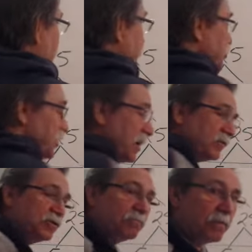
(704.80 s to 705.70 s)
Good
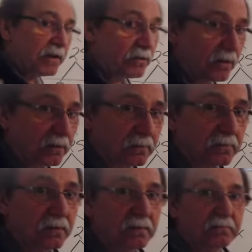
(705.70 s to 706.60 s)
chance you may not
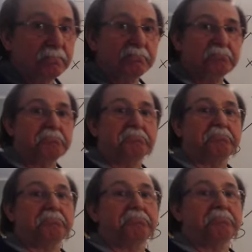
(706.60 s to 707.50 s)

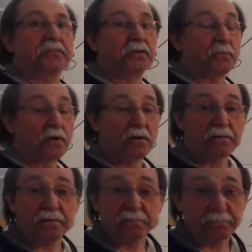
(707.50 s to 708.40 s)
be
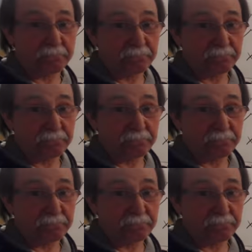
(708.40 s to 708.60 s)
aware that